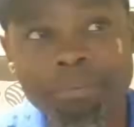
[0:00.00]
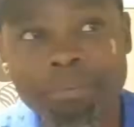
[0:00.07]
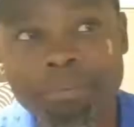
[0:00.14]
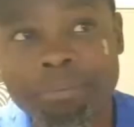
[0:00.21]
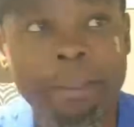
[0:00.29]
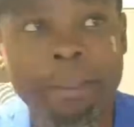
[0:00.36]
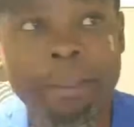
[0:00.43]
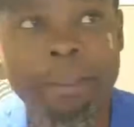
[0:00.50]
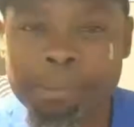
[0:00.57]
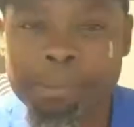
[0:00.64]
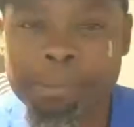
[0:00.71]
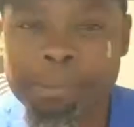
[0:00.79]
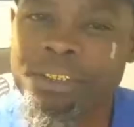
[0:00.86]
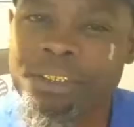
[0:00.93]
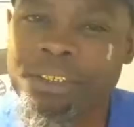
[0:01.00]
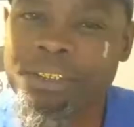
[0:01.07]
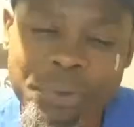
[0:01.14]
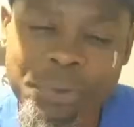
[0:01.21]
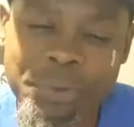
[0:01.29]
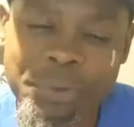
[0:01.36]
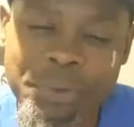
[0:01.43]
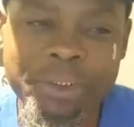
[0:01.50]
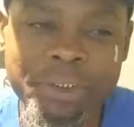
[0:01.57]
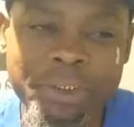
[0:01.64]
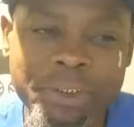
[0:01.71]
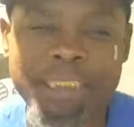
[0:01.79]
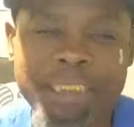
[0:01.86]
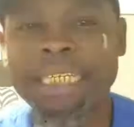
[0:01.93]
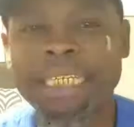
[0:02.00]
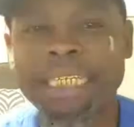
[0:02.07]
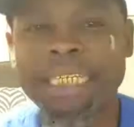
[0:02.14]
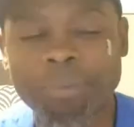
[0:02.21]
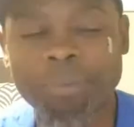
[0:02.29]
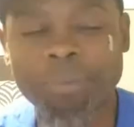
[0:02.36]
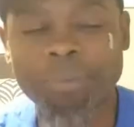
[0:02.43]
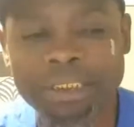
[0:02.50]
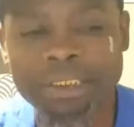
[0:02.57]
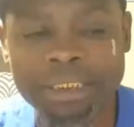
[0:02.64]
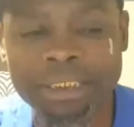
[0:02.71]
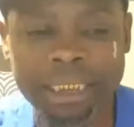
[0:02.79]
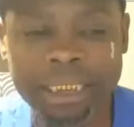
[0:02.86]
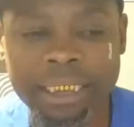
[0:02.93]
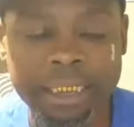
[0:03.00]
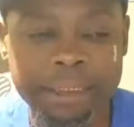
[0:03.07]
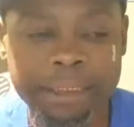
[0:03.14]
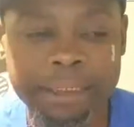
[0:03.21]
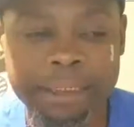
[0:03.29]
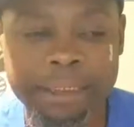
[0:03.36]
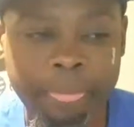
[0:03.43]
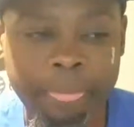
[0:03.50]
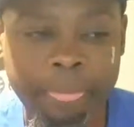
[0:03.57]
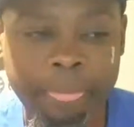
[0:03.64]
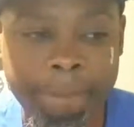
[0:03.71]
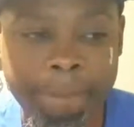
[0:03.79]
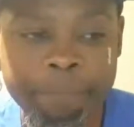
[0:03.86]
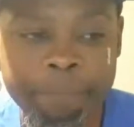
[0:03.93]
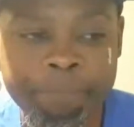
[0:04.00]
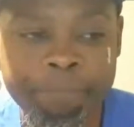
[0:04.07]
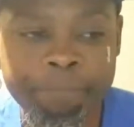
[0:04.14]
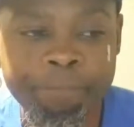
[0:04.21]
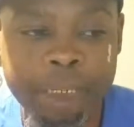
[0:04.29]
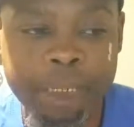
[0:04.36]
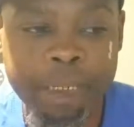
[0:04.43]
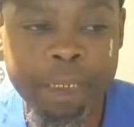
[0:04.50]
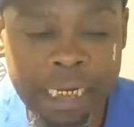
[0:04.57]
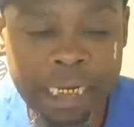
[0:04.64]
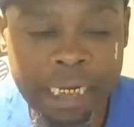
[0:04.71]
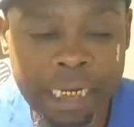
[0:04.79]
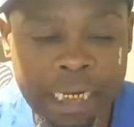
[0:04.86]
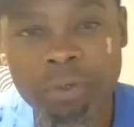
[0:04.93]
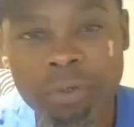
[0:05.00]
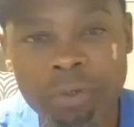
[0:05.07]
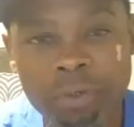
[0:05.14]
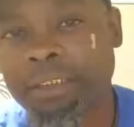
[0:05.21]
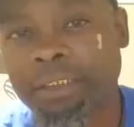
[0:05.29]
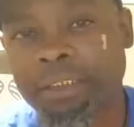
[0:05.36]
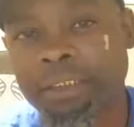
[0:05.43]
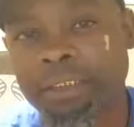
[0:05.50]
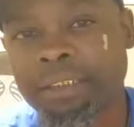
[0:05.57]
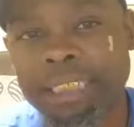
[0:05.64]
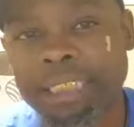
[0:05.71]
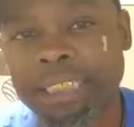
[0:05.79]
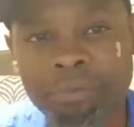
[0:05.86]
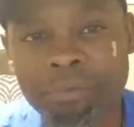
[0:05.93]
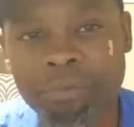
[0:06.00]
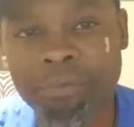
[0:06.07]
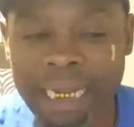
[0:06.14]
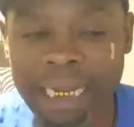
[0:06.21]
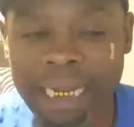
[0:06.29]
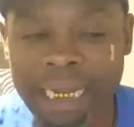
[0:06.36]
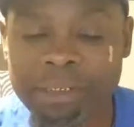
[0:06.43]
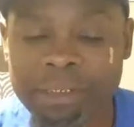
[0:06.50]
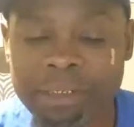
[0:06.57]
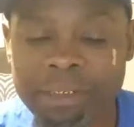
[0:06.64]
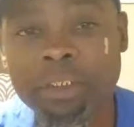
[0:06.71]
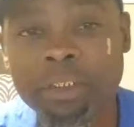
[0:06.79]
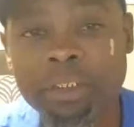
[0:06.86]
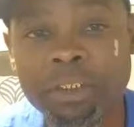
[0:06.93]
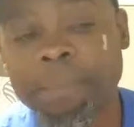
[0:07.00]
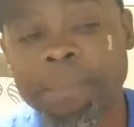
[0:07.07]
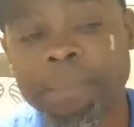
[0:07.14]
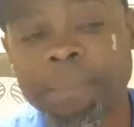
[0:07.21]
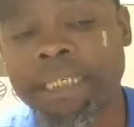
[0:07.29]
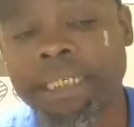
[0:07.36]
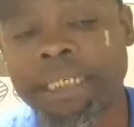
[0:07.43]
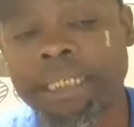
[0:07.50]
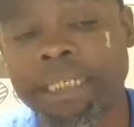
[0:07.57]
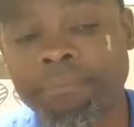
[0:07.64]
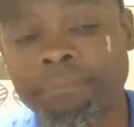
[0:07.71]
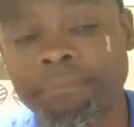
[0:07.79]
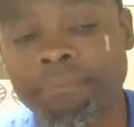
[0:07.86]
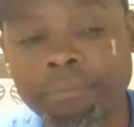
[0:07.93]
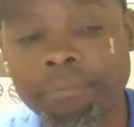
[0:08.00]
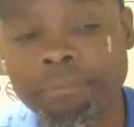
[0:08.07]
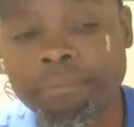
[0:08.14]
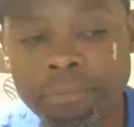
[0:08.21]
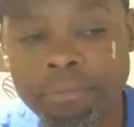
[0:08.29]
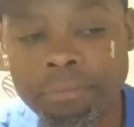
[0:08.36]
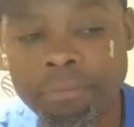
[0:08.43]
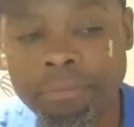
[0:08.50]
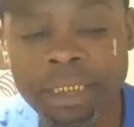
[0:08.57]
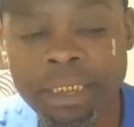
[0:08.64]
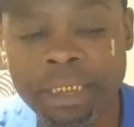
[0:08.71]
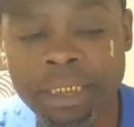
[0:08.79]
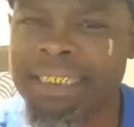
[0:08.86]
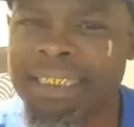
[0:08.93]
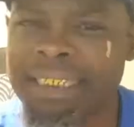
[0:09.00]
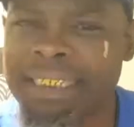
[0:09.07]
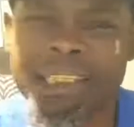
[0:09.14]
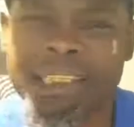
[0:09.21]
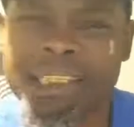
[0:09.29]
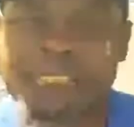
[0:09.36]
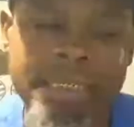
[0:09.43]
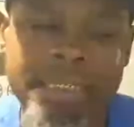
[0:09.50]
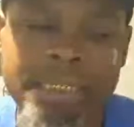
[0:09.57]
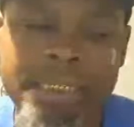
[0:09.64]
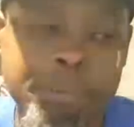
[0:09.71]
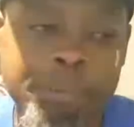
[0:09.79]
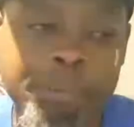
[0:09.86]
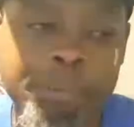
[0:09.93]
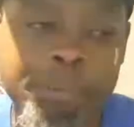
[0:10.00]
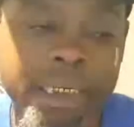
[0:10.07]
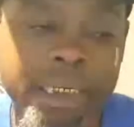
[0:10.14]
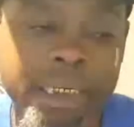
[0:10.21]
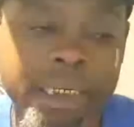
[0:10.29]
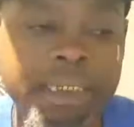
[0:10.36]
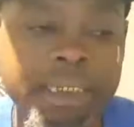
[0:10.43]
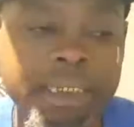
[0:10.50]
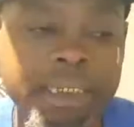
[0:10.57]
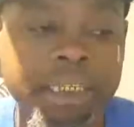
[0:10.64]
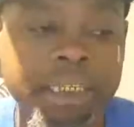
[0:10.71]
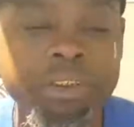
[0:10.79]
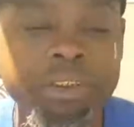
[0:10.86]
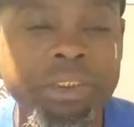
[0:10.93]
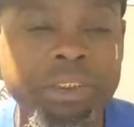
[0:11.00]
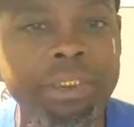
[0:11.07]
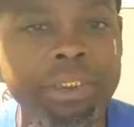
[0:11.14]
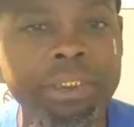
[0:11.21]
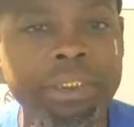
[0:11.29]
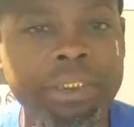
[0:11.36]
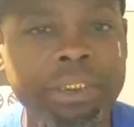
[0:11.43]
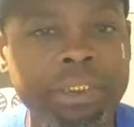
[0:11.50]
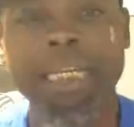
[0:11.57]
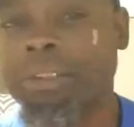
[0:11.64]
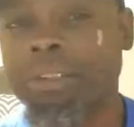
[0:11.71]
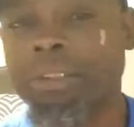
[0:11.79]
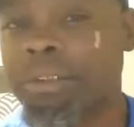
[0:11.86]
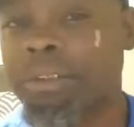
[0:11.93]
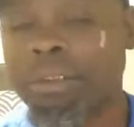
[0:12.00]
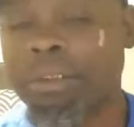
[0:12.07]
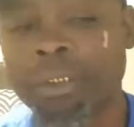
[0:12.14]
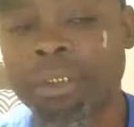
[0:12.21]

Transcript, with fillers: coming into the new year's. It has been interesting. And um, my goal is is to keep thriving and pushing, man. And and like I say, lead by example, man. A lot of things I share is not only to